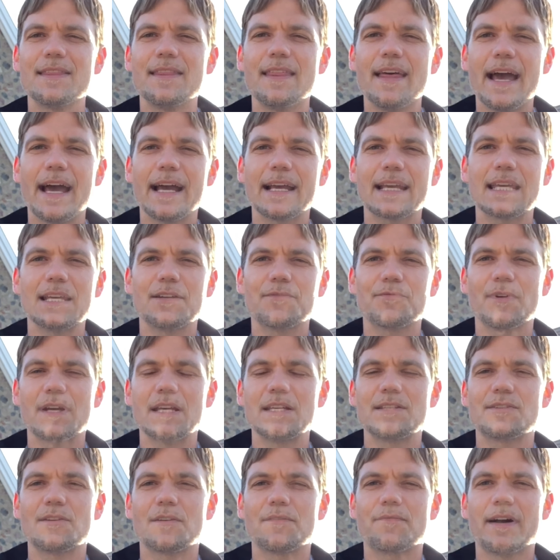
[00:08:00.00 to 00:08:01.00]
That can
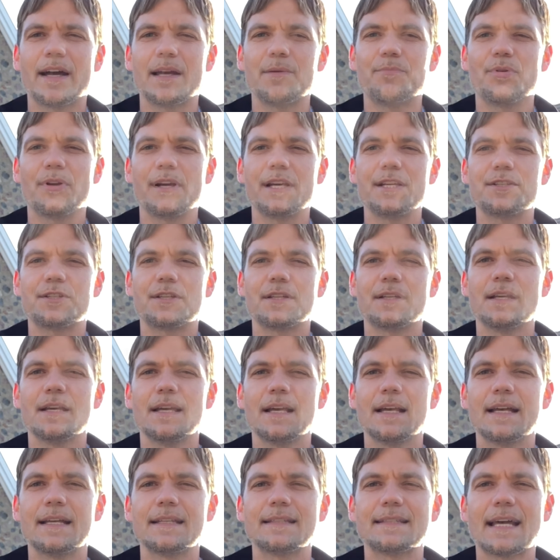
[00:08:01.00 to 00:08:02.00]
raise your vibration.
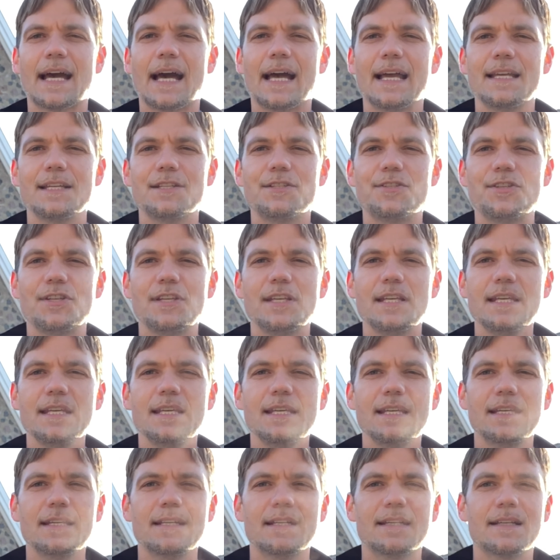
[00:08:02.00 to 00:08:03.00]
Tai
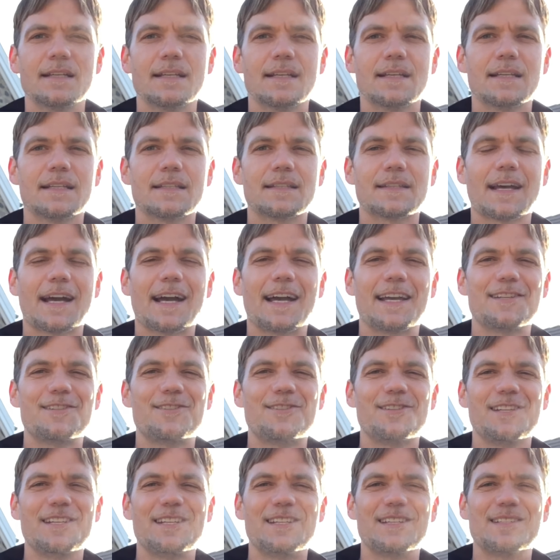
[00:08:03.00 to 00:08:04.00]
Chi
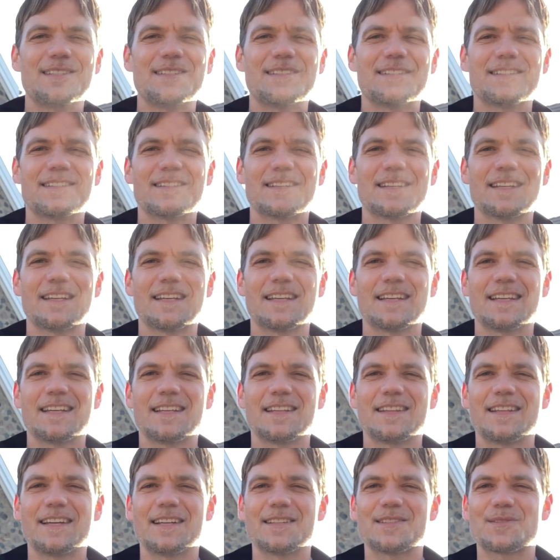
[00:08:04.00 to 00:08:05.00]
is,
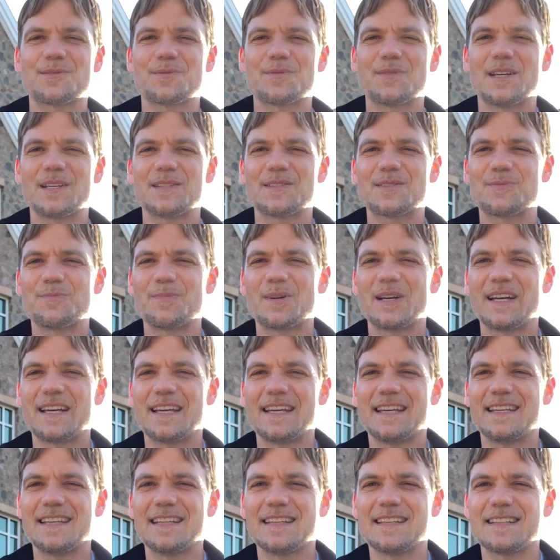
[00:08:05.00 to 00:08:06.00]
that's
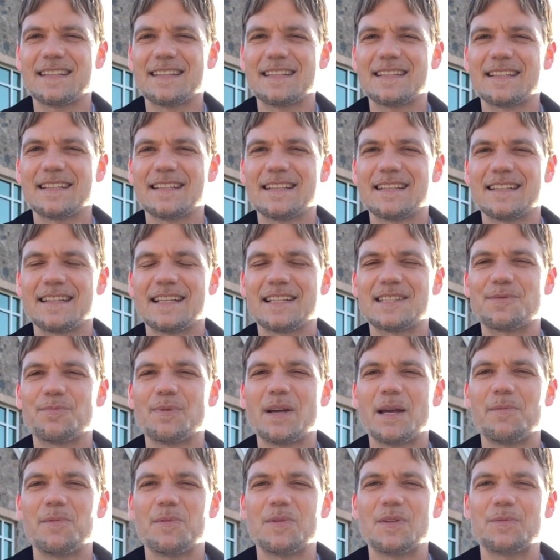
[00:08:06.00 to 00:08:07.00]
my
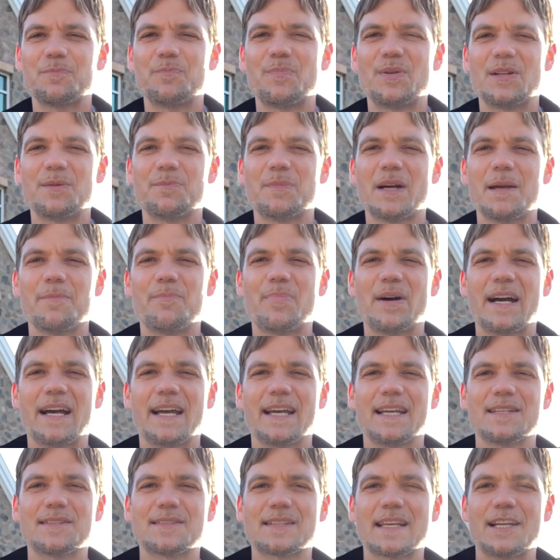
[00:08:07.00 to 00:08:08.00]
bit of my
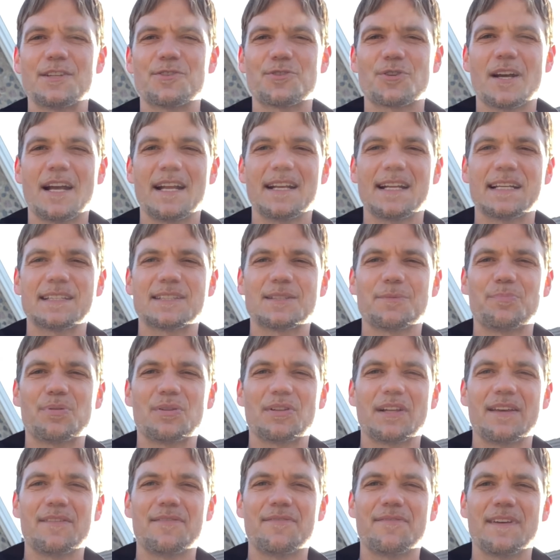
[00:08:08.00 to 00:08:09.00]
bias. I try not to
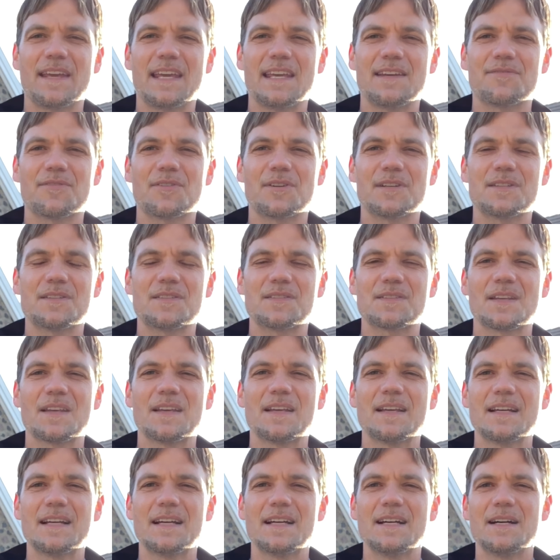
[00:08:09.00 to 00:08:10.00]
play favorites,
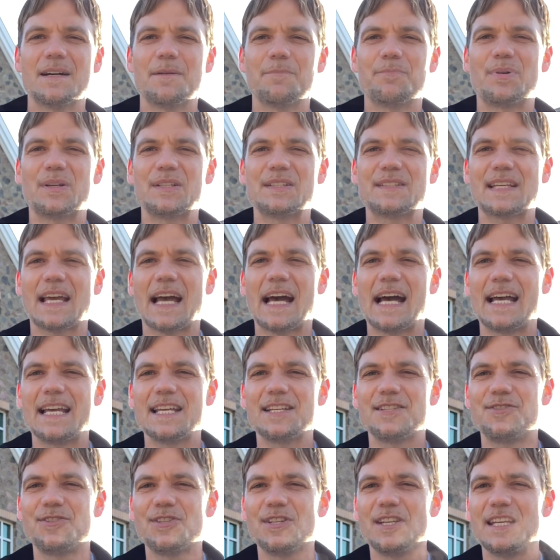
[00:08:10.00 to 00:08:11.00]
but
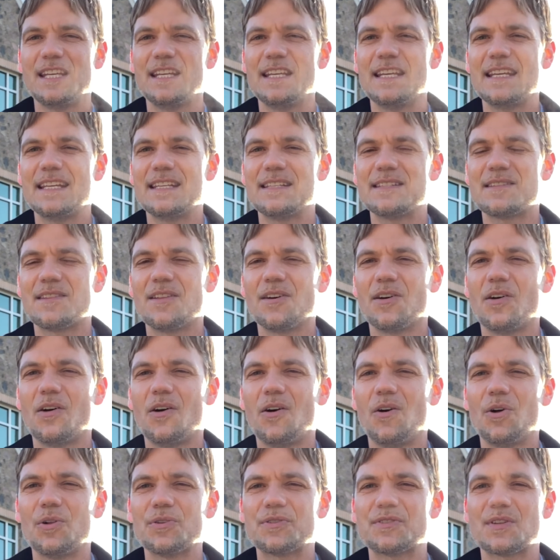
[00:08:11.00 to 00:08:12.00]
Tai Chi is the
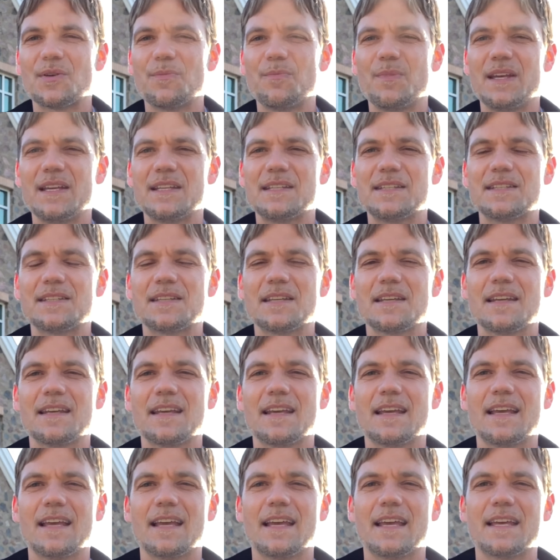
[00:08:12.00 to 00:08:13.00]
ultimate
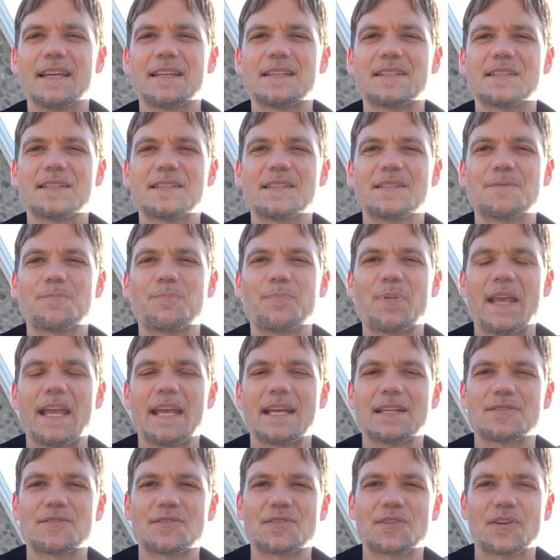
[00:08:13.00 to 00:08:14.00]

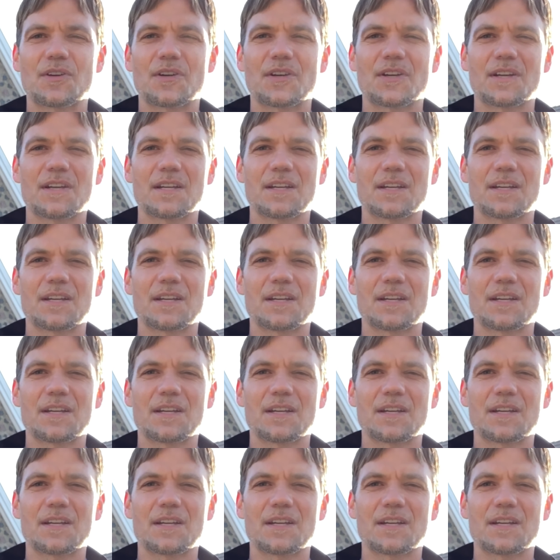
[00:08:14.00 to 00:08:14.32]
expanser.